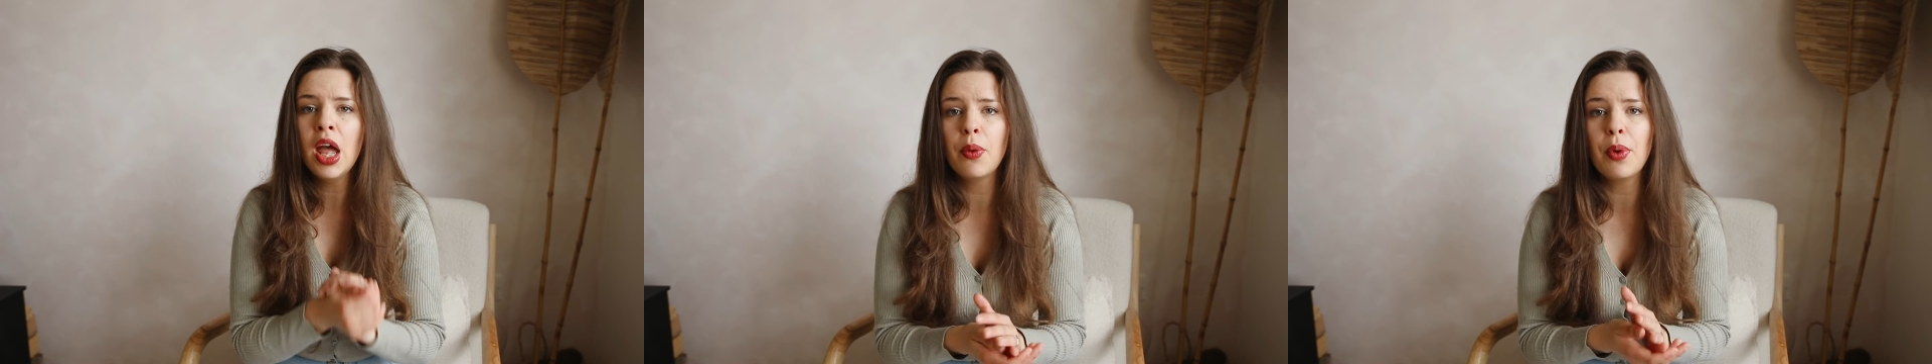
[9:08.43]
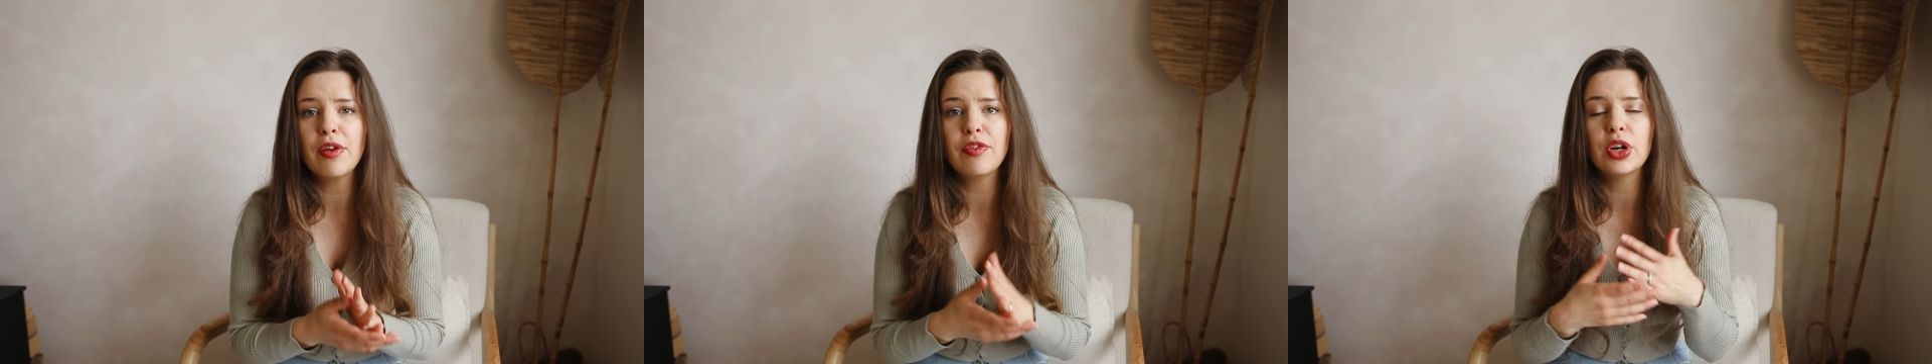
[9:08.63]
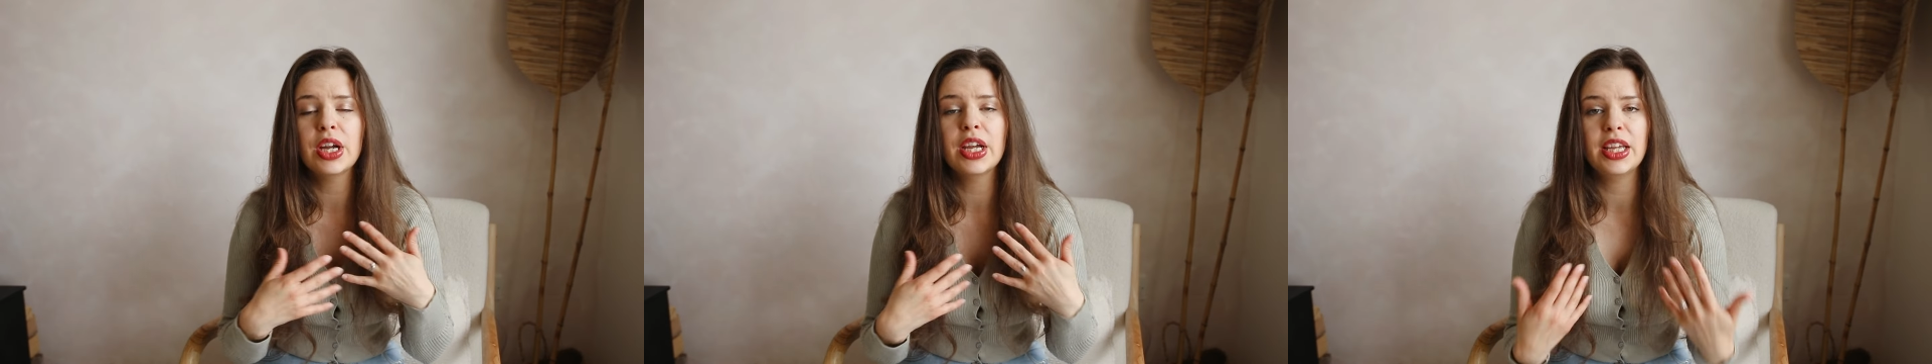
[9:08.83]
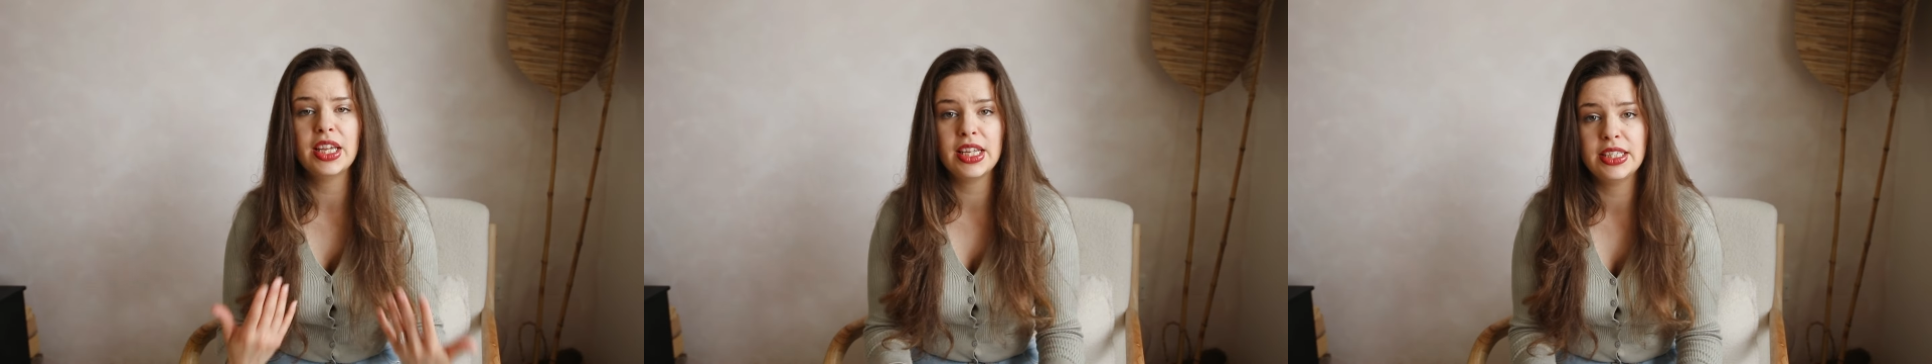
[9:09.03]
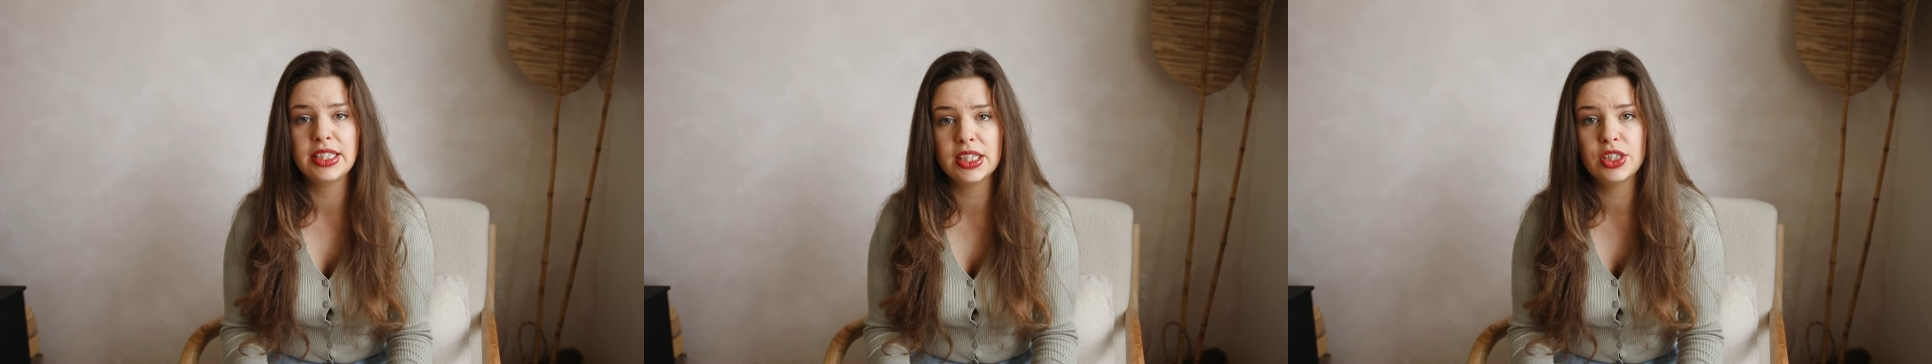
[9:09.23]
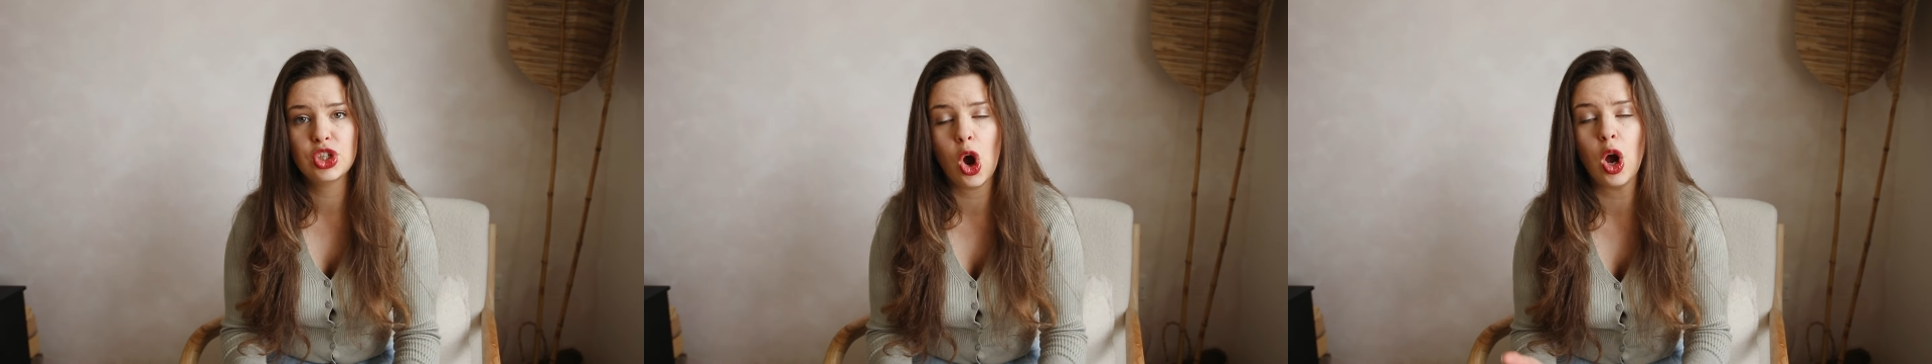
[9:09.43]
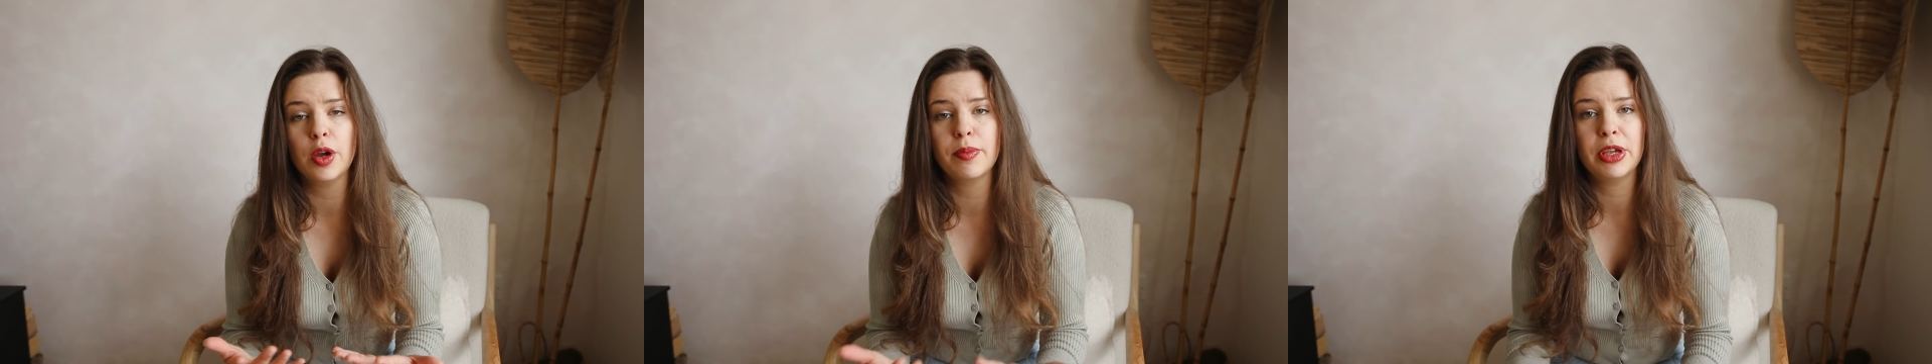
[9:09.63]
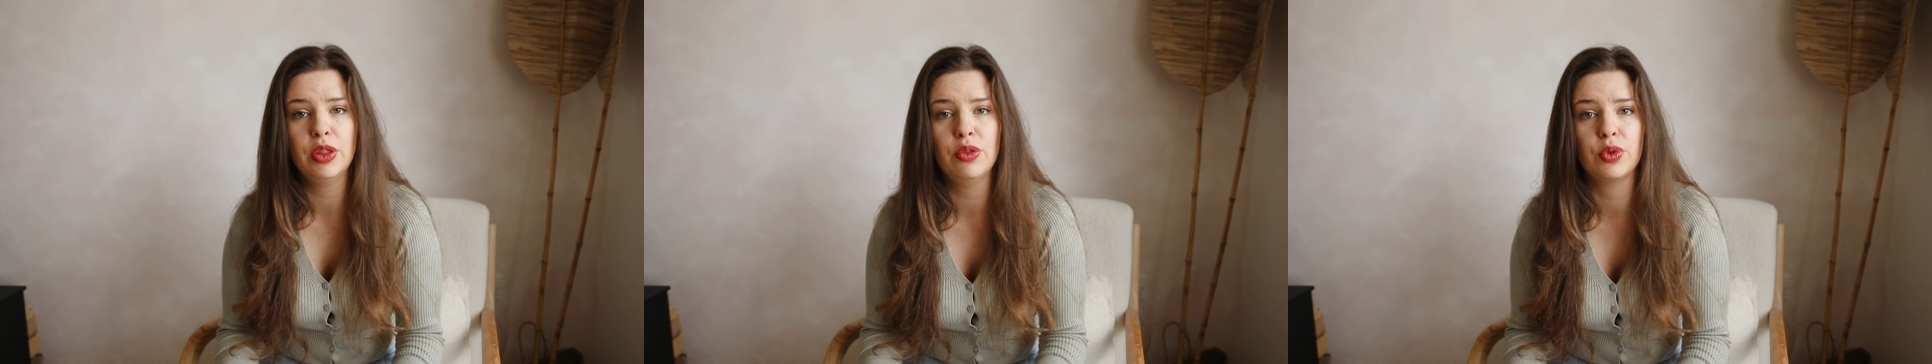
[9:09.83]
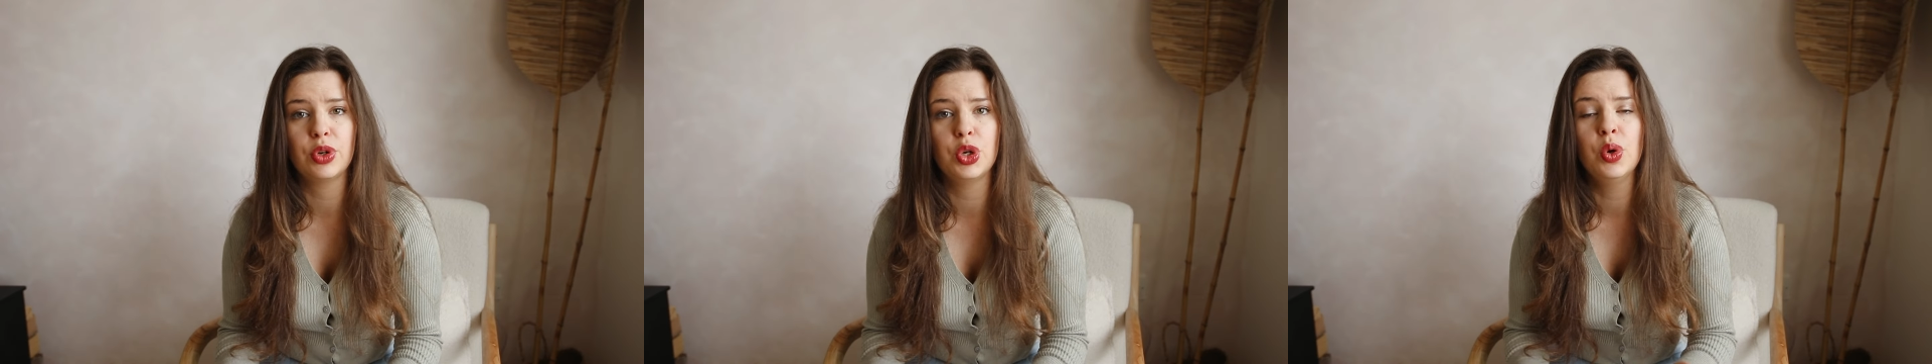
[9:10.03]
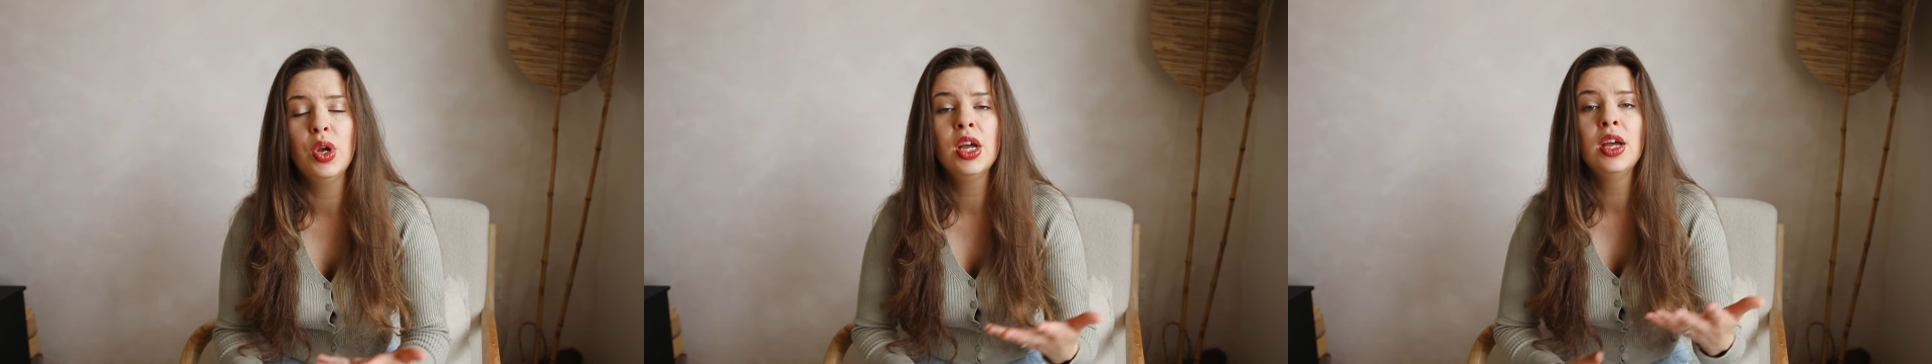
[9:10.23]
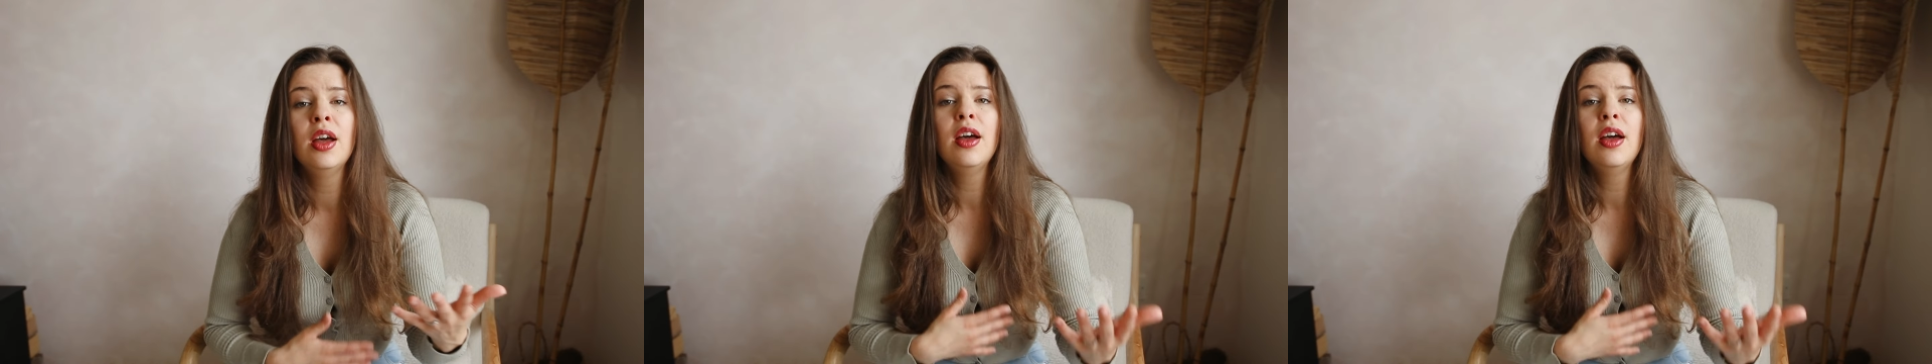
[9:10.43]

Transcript: However, he did talk me through